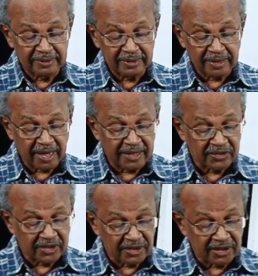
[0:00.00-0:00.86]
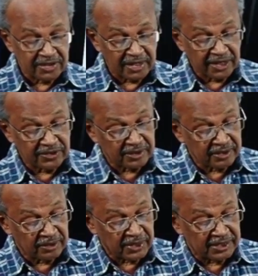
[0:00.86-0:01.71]
Likes and dislikes,
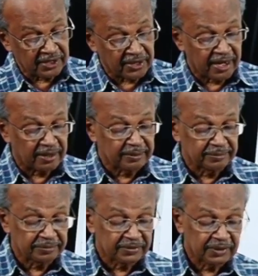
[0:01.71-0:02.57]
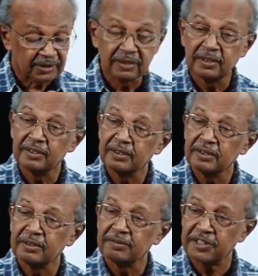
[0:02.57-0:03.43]
what are they?
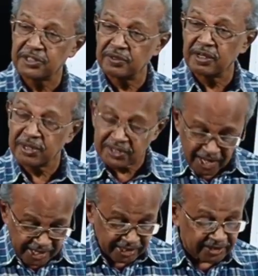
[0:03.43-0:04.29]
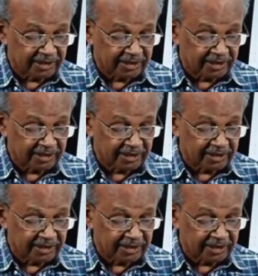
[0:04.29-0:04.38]
First verb is like,